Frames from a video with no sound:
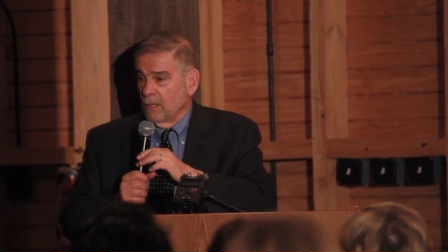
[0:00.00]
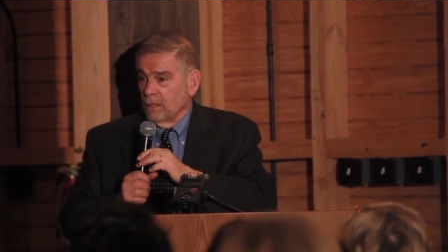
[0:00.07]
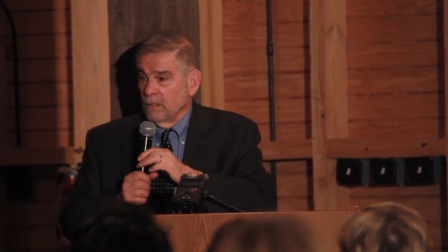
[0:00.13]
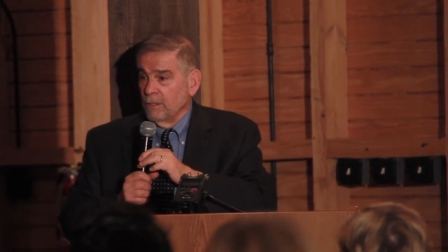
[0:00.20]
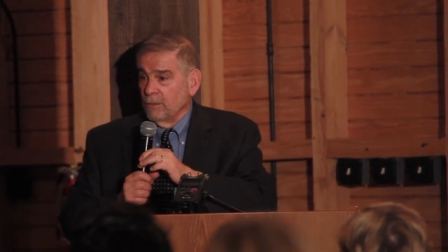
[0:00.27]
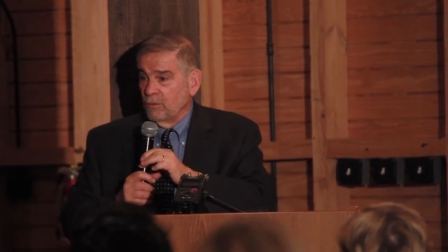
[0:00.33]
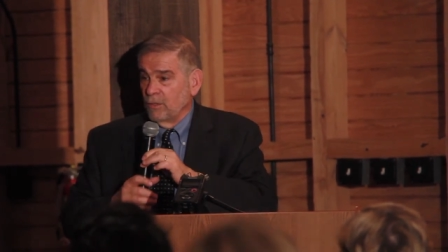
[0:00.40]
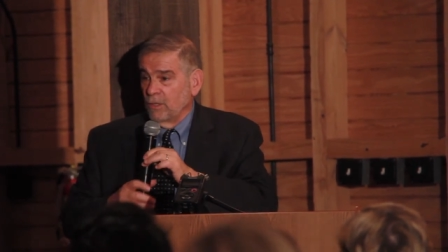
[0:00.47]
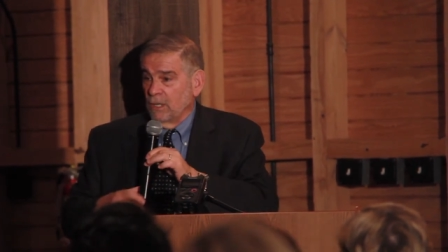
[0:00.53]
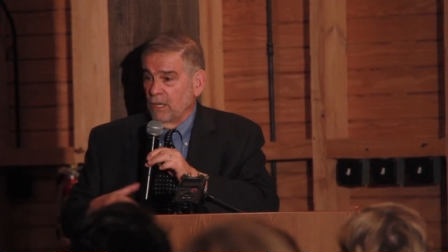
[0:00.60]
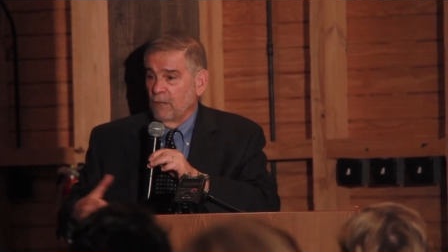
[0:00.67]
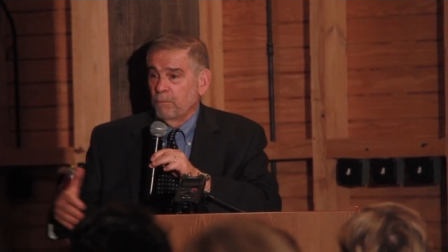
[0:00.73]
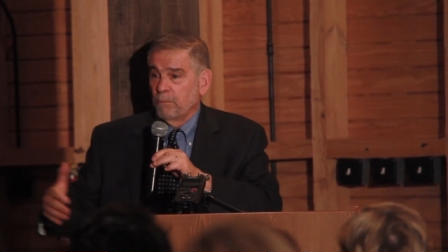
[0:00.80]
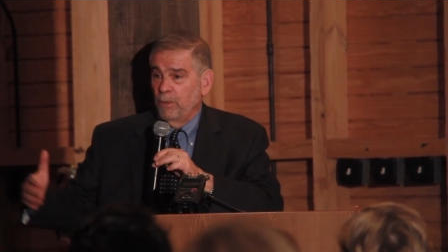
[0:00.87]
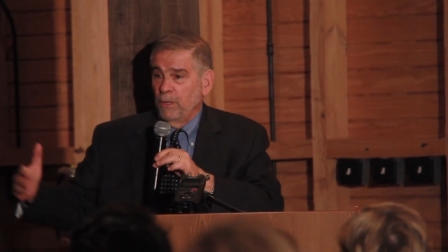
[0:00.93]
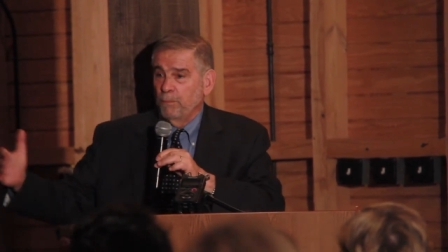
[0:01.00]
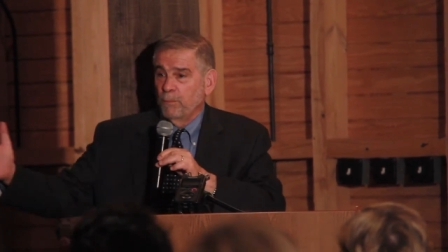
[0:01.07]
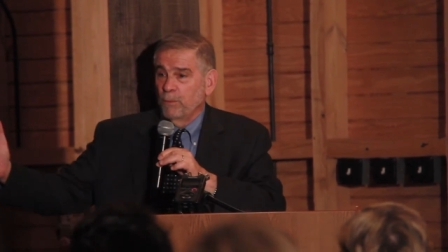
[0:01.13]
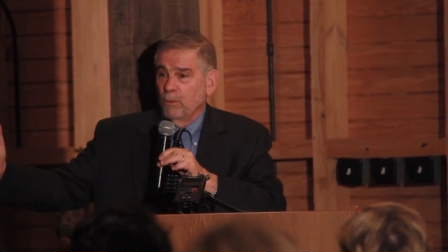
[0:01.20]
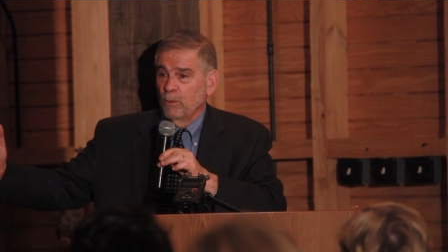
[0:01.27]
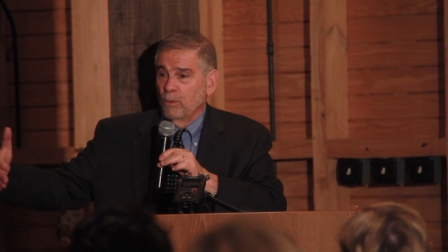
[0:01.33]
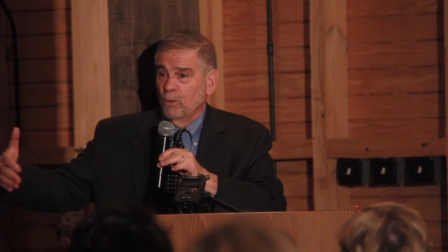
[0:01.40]
leasing out
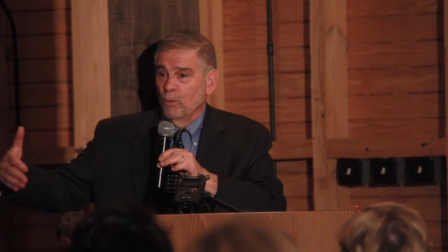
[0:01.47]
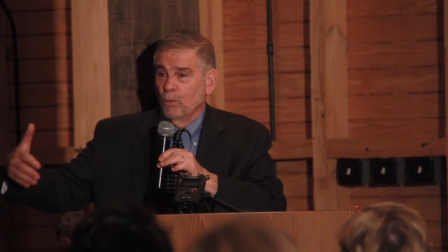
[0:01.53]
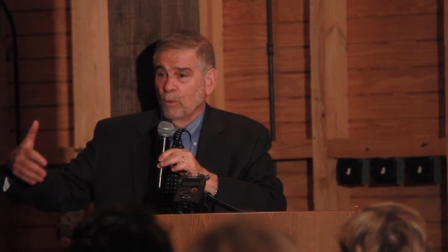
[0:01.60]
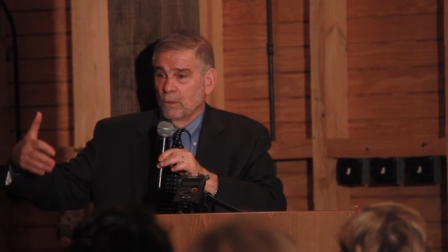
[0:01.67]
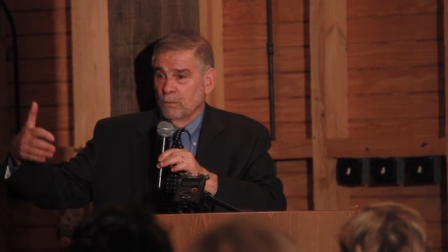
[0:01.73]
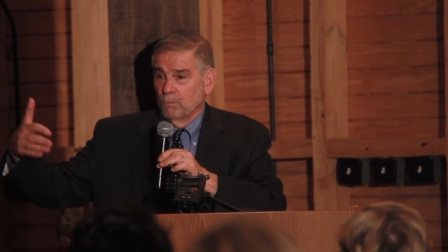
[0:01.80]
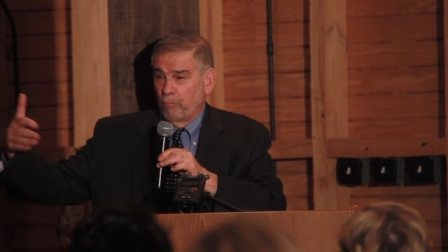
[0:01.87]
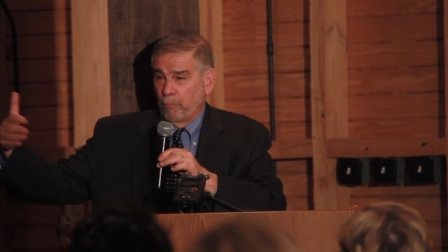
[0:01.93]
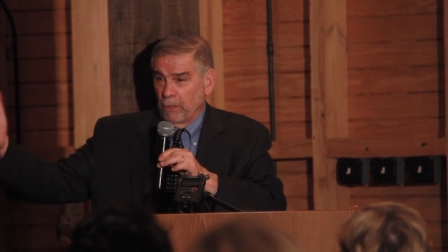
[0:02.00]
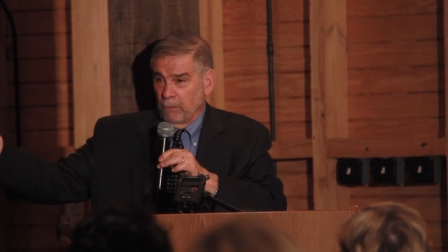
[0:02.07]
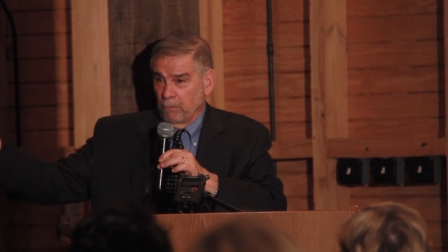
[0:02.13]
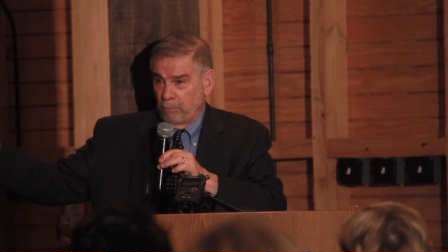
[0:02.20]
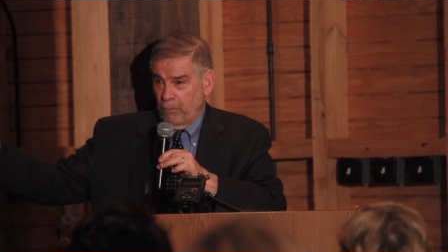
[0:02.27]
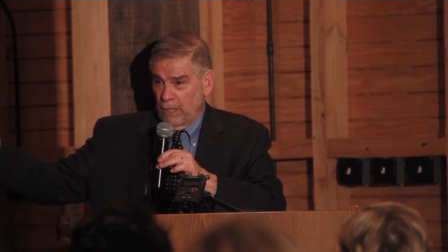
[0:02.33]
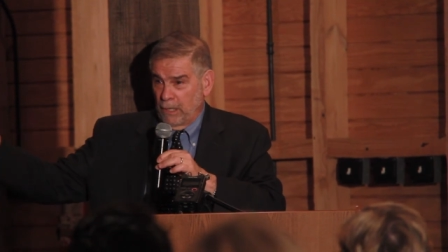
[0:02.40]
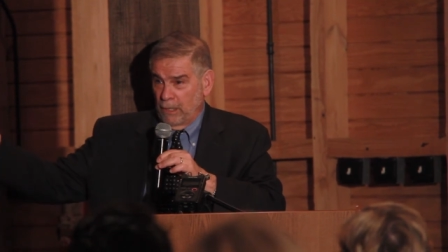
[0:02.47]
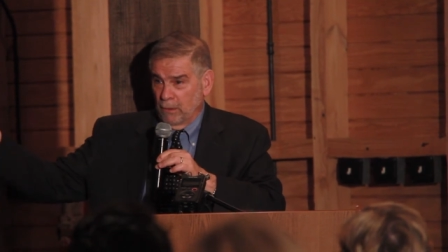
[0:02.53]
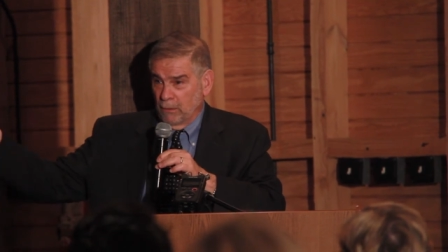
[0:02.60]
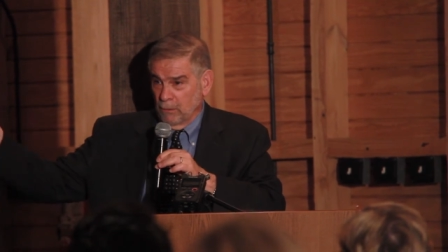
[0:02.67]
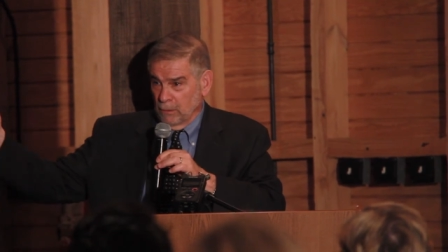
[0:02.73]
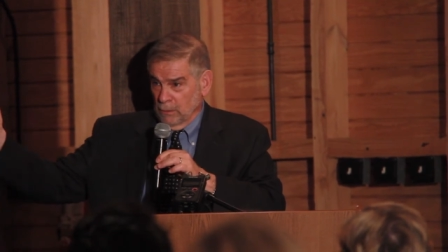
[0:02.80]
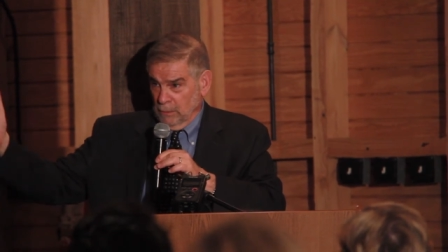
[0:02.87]
people who were being paid,